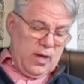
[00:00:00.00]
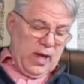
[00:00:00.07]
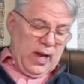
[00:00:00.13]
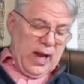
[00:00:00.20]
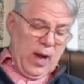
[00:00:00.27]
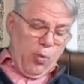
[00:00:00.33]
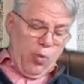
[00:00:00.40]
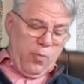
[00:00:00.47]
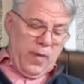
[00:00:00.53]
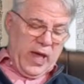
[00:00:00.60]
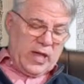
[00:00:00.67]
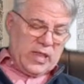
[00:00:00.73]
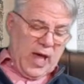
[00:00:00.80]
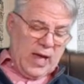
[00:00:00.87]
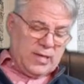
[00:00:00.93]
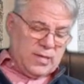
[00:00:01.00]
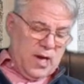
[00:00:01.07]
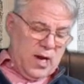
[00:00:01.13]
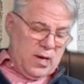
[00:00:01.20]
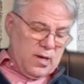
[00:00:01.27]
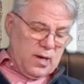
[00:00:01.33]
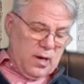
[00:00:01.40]
And I will make thy
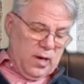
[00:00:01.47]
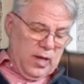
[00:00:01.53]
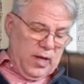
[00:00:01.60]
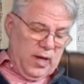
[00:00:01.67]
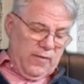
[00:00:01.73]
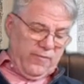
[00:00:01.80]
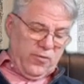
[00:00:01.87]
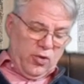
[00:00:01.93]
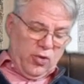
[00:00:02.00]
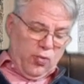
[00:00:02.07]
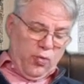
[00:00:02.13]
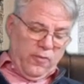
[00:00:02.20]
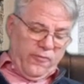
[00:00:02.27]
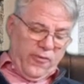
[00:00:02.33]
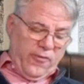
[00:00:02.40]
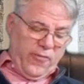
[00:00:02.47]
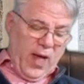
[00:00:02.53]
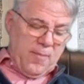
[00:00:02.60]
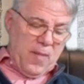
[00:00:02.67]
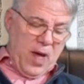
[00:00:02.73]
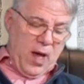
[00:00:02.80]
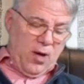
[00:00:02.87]
tongue cleave to the roof of
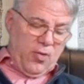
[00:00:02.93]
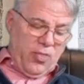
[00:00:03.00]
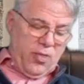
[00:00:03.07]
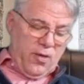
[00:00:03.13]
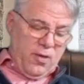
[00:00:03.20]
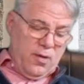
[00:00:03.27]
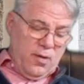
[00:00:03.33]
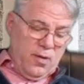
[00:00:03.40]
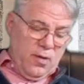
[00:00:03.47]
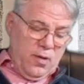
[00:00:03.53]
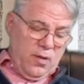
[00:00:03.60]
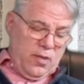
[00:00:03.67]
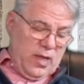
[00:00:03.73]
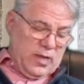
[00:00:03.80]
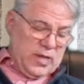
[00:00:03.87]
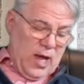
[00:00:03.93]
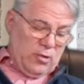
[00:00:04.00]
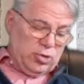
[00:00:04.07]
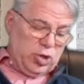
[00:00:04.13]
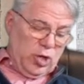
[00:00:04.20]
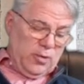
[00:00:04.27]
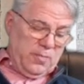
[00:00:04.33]
thy mouth, that thou
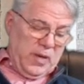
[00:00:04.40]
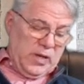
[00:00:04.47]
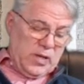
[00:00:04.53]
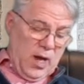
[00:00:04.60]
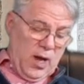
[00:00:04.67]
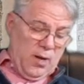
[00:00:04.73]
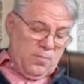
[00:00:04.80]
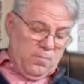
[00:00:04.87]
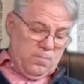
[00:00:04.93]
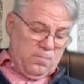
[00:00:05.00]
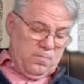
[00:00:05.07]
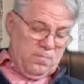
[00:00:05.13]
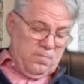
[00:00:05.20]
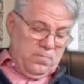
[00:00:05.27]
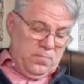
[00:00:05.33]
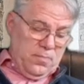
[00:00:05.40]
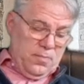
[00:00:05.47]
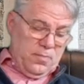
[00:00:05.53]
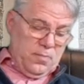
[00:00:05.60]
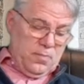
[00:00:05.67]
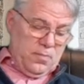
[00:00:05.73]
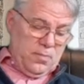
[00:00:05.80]
shalt be dumb,
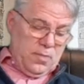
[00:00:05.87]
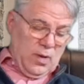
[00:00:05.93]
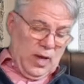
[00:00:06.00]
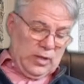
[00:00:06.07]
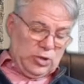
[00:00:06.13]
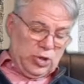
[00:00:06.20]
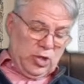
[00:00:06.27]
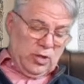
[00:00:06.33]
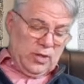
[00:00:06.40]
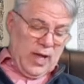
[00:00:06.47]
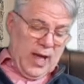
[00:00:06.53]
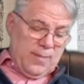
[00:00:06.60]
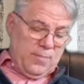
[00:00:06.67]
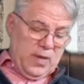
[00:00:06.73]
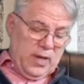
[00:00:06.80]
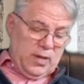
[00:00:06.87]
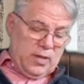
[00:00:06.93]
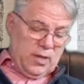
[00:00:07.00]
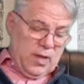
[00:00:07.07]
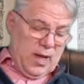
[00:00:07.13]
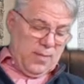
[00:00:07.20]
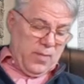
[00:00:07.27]
and shalt not be
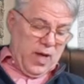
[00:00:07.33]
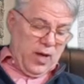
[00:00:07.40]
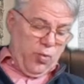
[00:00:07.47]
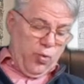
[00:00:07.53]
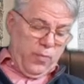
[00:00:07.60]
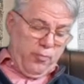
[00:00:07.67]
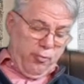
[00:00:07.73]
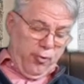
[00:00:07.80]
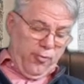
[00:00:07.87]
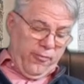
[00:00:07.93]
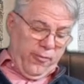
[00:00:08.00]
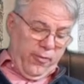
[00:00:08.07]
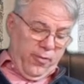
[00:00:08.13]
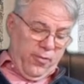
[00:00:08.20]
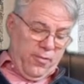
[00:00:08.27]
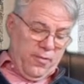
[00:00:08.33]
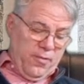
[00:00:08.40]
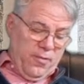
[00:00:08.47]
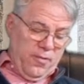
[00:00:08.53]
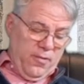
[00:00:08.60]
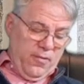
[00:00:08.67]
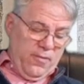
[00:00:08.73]
to them a reprover,
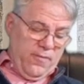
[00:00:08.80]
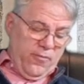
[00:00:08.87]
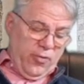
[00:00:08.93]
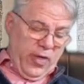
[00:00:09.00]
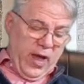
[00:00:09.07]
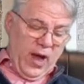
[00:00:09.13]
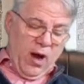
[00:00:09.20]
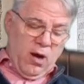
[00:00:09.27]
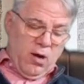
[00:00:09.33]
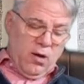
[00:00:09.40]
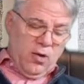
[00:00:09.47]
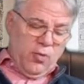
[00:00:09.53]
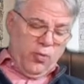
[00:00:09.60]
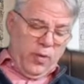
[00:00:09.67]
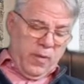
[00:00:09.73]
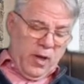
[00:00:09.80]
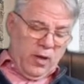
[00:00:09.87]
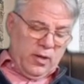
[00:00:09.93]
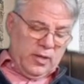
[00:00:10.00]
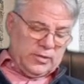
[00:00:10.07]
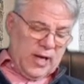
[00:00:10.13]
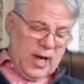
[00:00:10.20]
for they are a
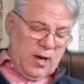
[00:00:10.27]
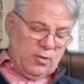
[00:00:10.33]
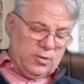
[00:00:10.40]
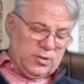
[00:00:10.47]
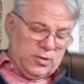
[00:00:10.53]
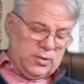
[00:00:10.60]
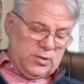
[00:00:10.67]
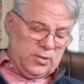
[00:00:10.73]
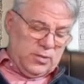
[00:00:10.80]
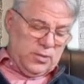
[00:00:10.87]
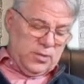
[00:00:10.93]
rebellious house.